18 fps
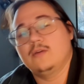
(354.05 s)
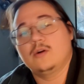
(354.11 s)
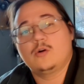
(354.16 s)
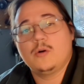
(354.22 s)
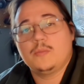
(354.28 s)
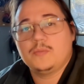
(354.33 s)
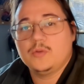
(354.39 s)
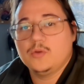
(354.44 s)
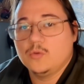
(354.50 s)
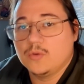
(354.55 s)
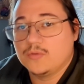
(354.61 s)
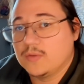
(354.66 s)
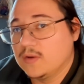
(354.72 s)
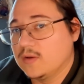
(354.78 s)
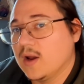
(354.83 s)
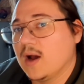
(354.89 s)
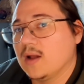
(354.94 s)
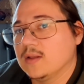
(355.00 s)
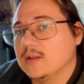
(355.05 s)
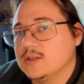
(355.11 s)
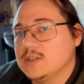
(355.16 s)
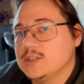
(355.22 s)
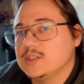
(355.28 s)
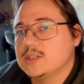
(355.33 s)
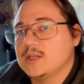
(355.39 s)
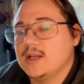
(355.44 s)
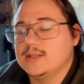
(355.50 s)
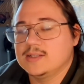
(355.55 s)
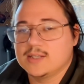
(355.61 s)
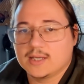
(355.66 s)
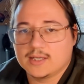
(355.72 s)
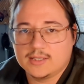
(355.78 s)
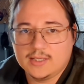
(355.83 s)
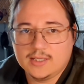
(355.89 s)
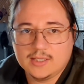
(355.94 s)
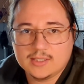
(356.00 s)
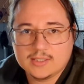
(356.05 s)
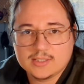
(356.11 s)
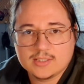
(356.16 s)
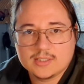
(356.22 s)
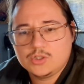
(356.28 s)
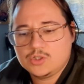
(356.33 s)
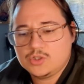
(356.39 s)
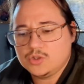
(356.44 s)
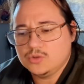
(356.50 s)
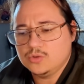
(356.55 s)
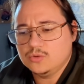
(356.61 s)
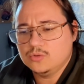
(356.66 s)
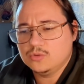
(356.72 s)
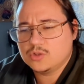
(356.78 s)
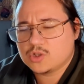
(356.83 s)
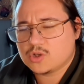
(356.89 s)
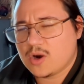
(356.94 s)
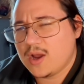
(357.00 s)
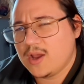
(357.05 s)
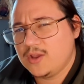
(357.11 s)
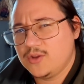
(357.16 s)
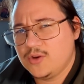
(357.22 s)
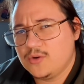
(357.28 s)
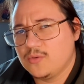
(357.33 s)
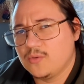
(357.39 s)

equipped you with the knowledge and techniques to try in your